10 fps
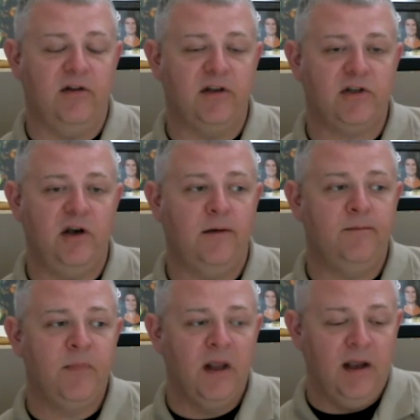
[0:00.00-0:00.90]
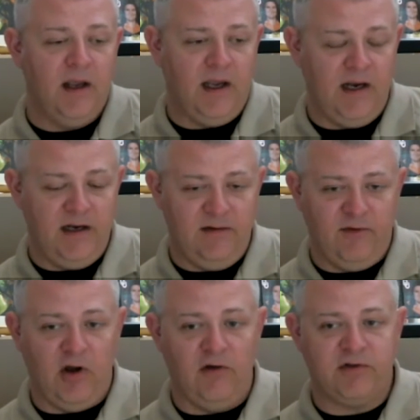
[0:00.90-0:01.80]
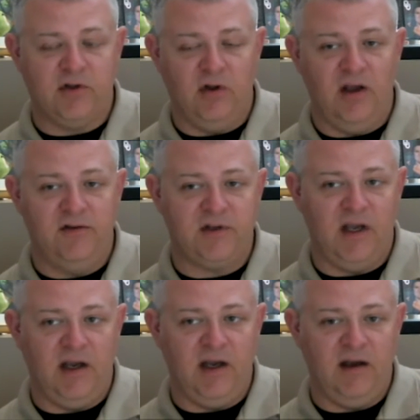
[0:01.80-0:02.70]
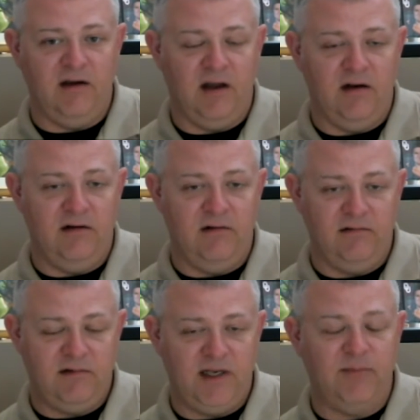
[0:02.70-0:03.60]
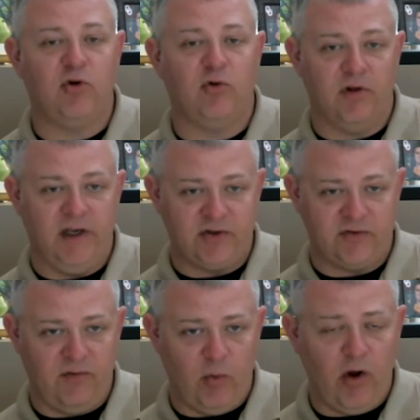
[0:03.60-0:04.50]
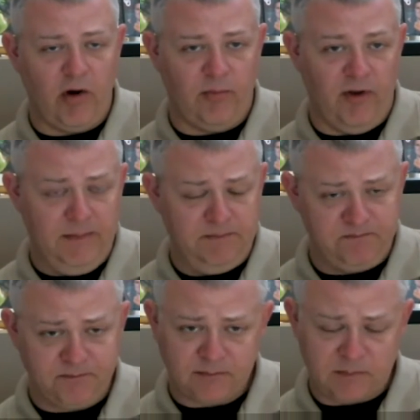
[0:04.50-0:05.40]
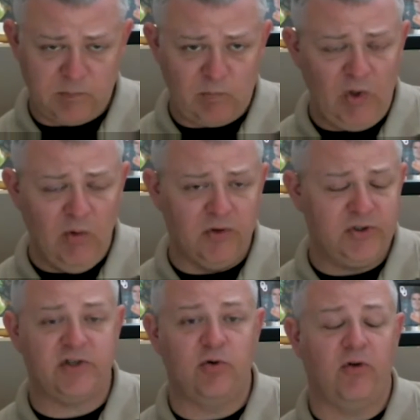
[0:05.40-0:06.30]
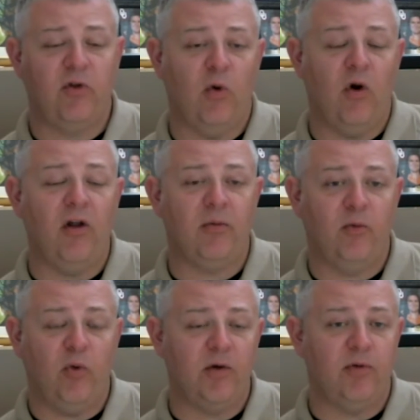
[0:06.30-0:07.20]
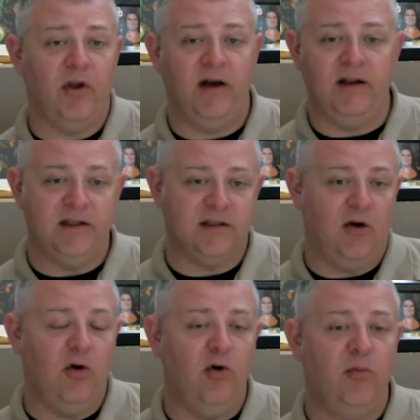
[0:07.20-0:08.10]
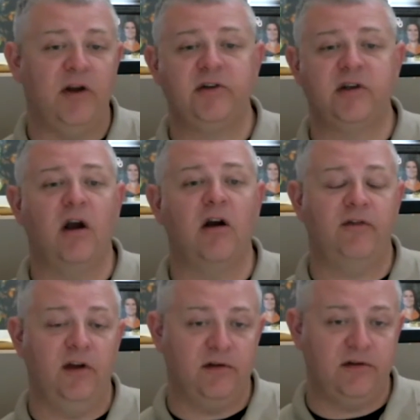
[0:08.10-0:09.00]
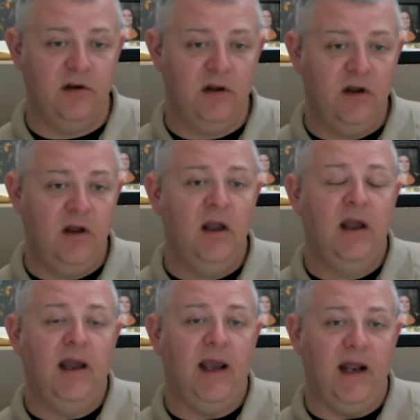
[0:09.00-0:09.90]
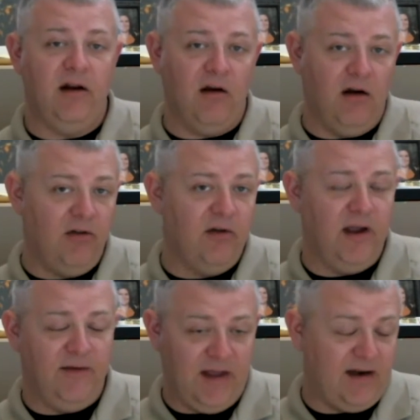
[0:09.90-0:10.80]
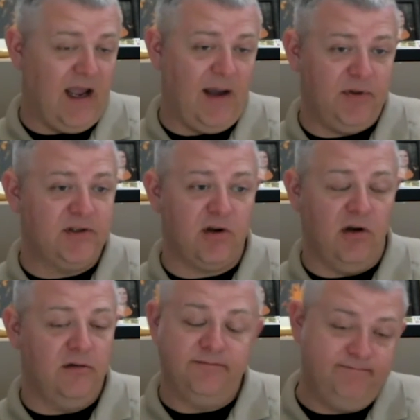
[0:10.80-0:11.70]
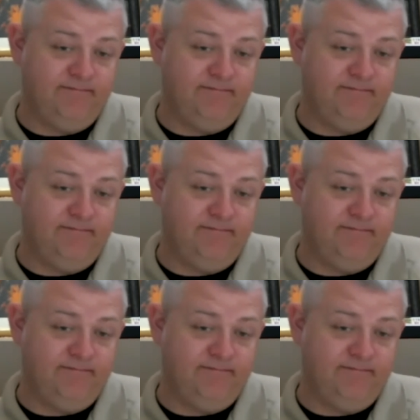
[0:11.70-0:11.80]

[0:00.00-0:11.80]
this year, and it involves a chemical release from the water plant. Well, just north of the water plant is a whole bunch of soccer fields. And if that happens on